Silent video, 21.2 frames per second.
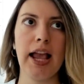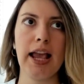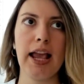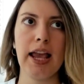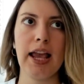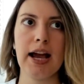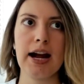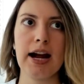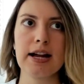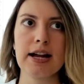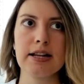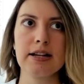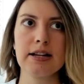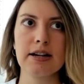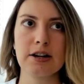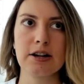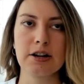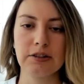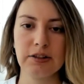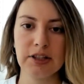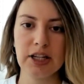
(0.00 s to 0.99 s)
And
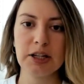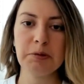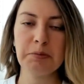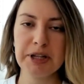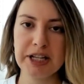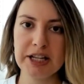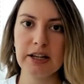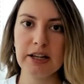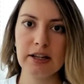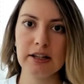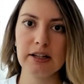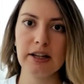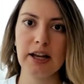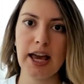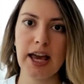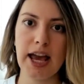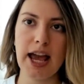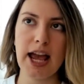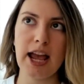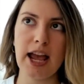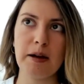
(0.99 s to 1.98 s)
that particular
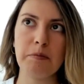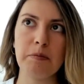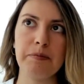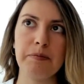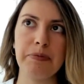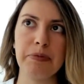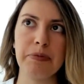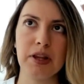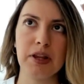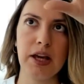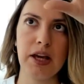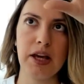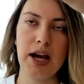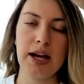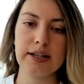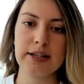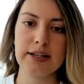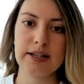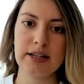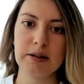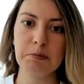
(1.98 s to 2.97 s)
game, he
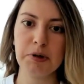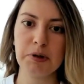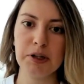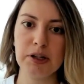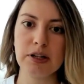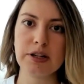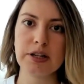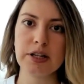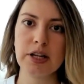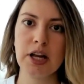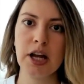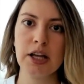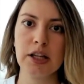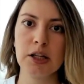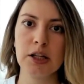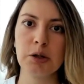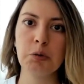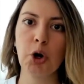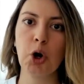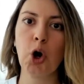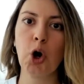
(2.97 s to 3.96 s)
had symbols
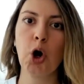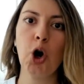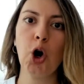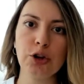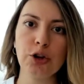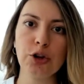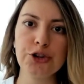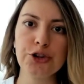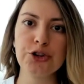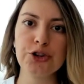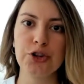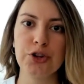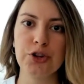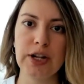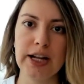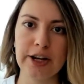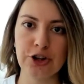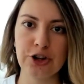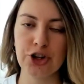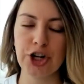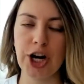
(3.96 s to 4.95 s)
that were
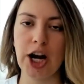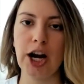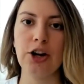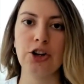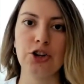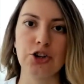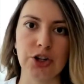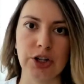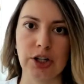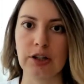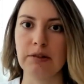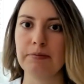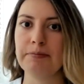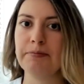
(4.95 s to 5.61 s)
constantly changing.